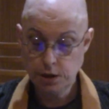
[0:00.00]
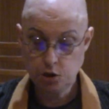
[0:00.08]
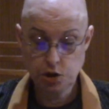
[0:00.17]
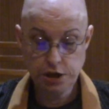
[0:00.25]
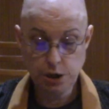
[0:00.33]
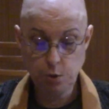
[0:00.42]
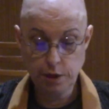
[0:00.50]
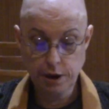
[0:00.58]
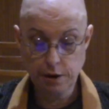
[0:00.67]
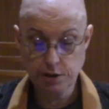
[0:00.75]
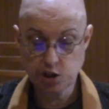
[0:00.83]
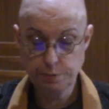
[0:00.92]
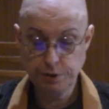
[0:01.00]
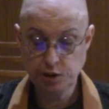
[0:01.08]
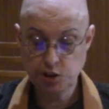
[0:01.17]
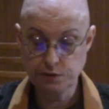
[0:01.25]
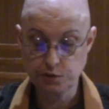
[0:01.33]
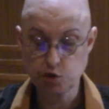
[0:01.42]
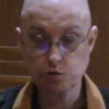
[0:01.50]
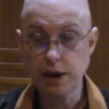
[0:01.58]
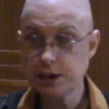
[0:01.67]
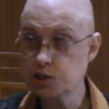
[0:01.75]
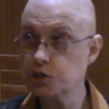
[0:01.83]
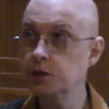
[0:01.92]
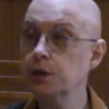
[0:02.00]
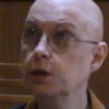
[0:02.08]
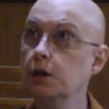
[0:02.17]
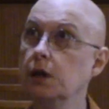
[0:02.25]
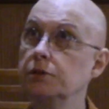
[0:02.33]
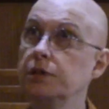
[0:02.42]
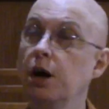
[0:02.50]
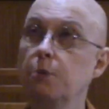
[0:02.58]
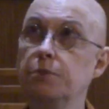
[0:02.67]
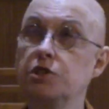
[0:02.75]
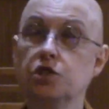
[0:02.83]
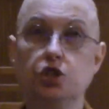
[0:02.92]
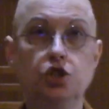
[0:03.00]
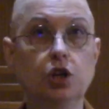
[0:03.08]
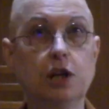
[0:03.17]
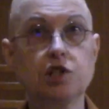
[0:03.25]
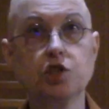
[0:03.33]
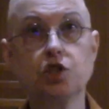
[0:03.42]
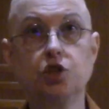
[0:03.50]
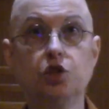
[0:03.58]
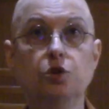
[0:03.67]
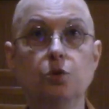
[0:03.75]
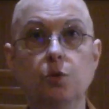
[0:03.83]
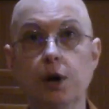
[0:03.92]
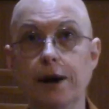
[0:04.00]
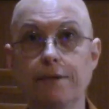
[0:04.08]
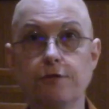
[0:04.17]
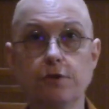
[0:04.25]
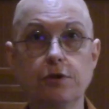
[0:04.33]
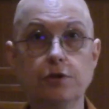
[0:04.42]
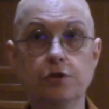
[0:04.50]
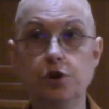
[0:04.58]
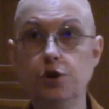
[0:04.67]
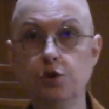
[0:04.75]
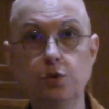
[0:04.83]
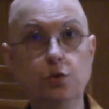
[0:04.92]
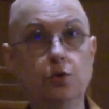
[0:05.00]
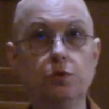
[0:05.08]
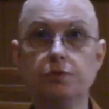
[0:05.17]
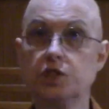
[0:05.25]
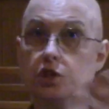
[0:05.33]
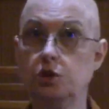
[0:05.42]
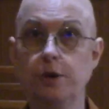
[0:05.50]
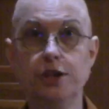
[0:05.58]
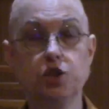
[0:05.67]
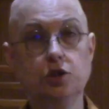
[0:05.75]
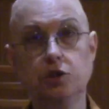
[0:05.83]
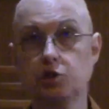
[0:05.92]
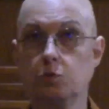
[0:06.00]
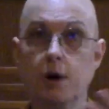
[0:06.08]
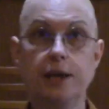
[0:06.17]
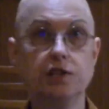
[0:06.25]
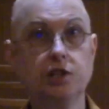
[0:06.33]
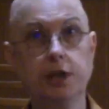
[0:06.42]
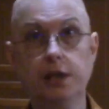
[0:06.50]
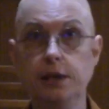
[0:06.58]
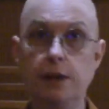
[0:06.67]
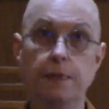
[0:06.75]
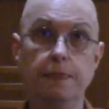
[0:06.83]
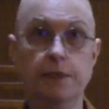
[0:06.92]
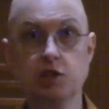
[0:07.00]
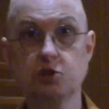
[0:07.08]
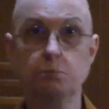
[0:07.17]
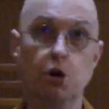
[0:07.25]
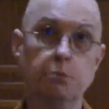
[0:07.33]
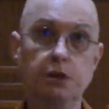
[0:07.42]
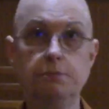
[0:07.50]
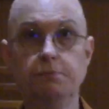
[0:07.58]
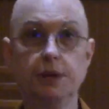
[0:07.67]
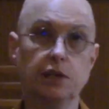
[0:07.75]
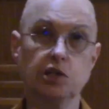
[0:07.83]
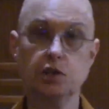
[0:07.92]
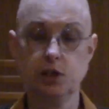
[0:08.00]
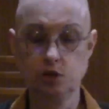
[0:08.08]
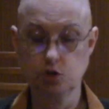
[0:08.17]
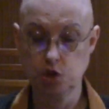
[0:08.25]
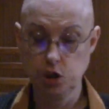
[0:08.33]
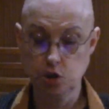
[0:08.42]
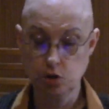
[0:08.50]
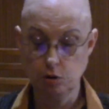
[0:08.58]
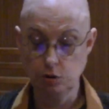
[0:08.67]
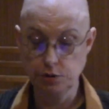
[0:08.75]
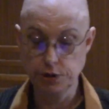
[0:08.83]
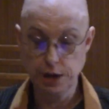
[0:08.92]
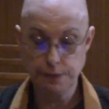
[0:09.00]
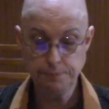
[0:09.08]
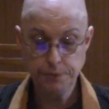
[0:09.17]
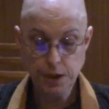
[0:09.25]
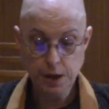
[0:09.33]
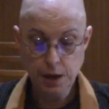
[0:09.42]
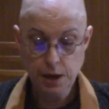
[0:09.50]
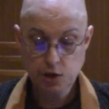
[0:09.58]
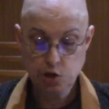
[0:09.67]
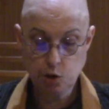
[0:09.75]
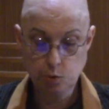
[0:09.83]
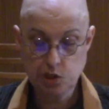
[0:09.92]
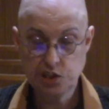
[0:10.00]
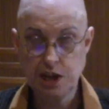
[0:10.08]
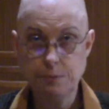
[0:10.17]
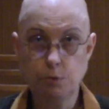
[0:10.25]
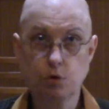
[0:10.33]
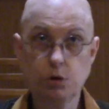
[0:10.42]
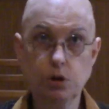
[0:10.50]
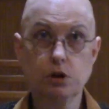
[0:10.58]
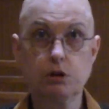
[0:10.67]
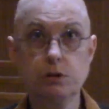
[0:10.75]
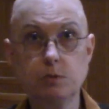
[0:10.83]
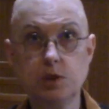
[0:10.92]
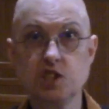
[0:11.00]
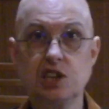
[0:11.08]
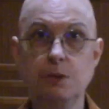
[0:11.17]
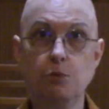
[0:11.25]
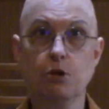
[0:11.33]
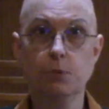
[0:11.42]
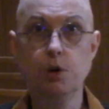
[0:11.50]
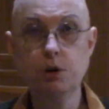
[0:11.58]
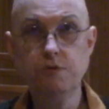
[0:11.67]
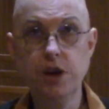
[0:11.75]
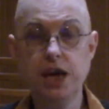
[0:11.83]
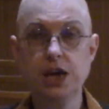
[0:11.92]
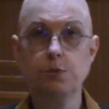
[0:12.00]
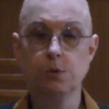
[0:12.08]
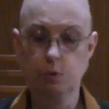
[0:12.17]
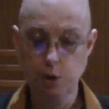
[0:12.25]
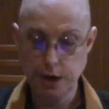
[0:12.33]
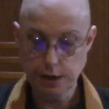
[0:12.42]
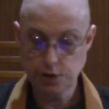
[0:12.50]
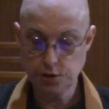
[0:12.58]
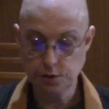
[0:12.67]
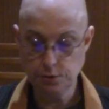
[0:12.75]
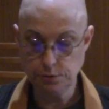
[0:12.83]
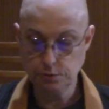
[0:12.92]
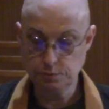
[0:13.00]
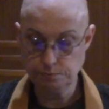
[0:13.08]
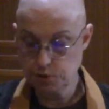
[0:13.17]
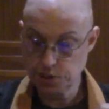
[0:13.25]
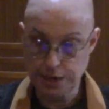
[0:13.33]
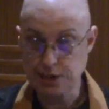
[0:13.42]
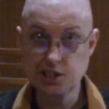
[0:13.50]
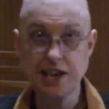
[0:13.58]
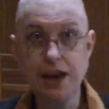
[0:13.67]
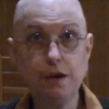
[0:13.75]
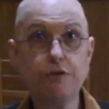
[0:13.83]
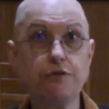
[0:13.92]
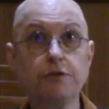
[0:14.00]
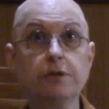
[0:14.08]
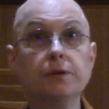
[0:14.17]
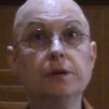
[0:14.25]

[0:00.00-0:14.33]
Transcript: to deal with our experience of stress, to help us adjust to whatever new situation is arising in this moment, because things are changing all the time. So we stay more alert, we stay more motivated, we're ready to stay safe,